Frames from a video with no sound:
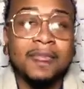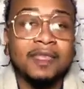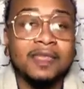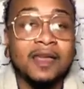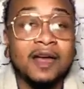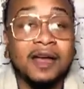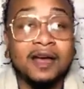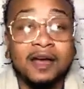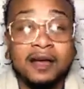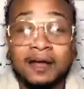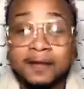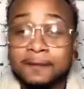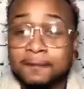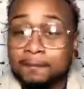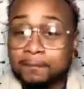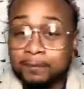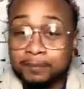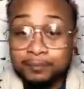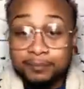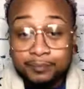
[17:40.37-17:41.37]
Y'all,
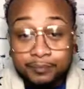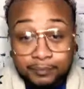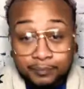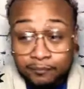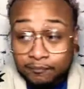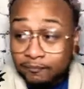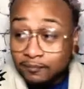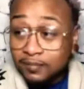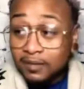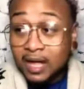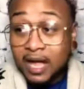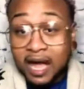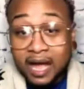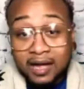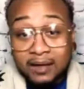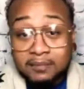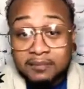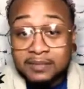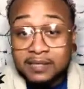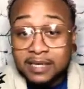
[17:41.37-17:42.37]

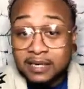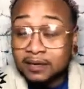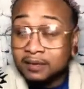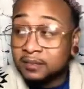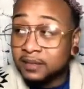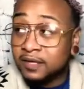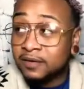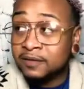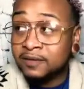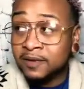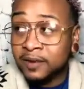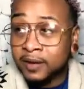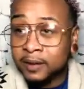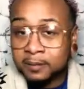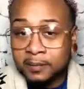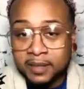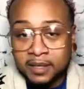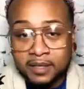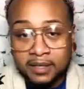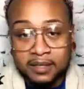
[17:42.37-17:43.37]
I'm terribly afraid
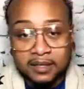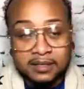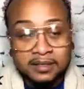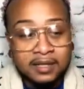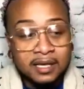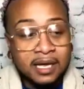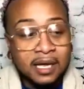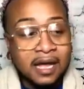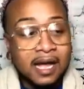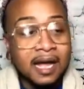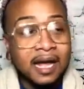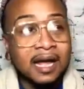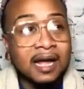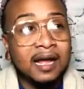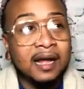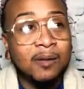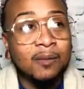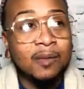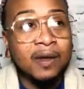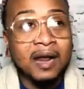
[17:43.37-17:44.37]
of bugs.
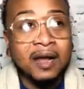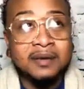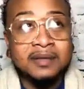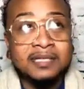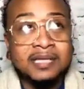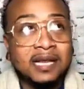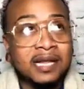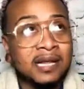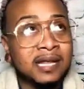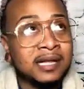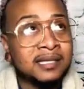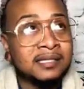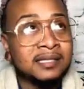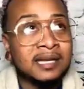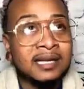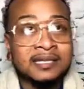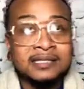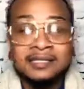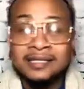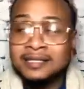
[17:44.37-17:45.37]
When I was in Atlanta,
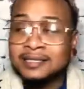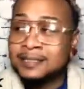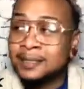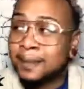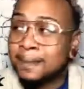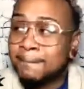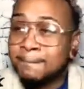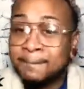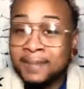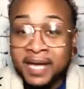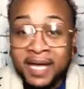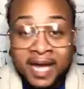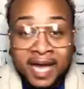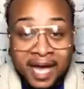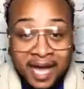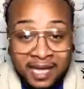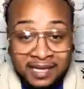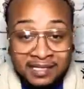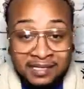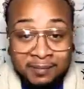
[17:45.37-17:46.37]
I seen some big
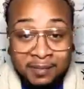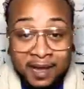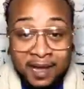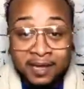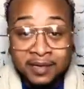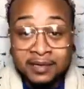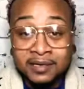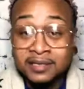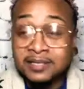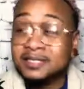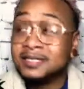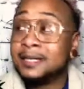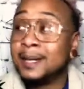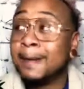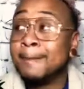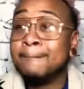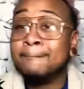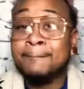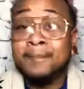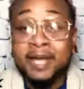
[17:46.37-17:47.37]
ass spiders,
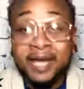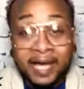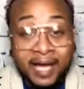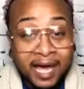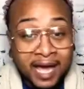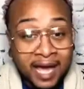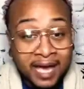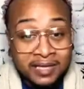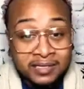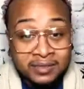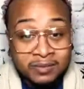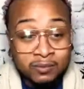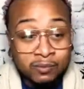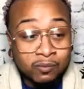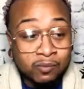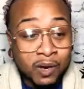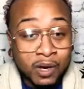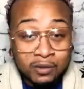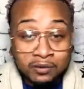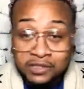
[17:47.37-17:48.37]
some big ass
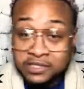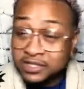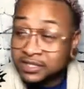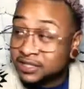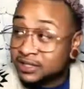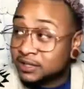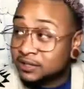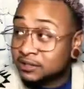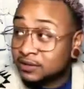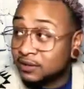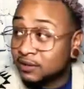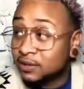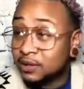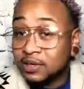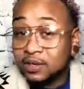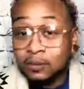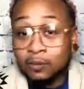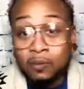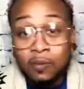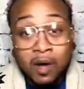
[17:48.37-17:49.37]
roaches
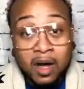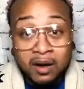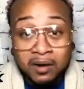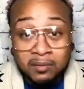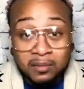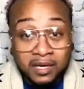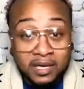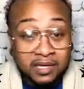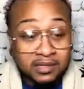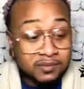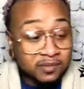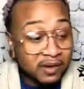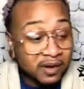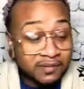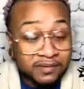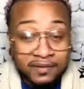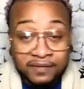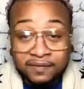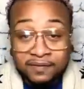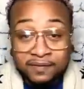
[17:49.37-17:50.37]
or water bugs,
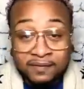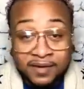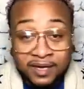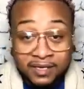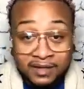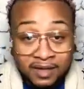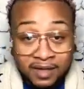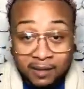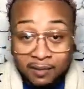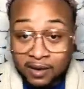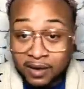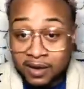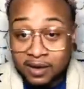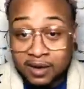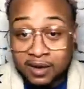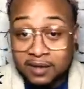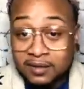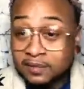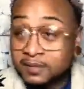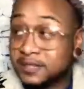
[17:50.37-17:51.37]
whatever the fuck they want to
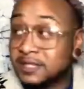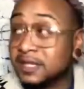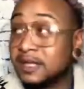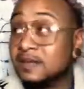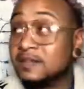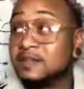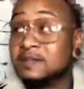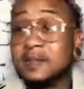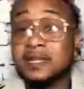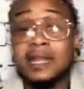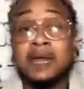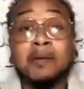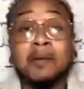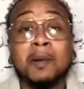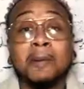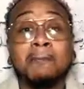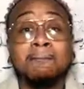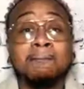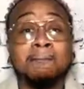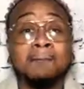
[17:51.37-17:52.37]
call themselves, but they
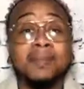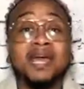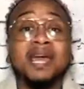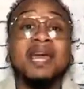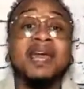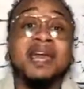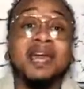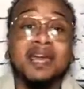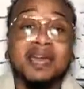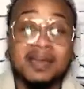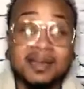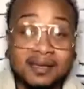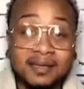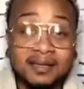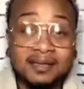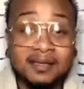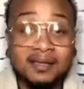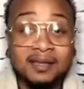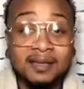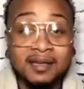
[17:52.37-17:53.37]
were big.
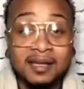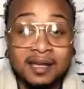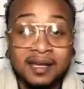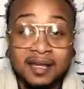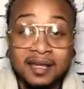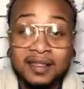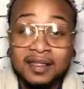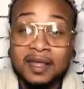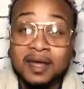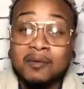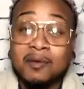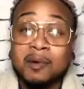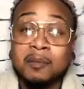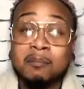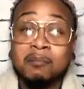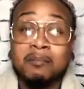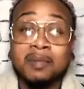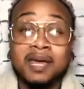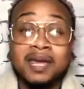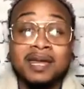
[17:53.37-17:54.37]
They were
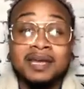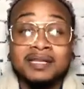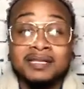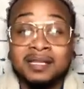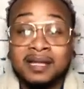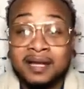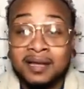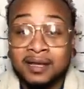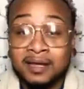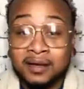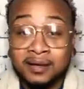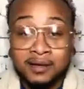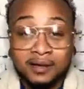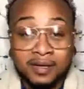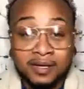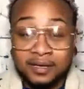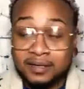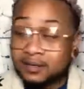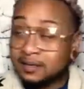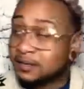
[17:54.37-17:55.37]
big as hell,
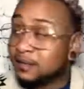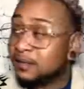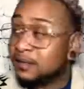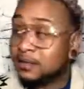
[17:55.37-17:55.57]
and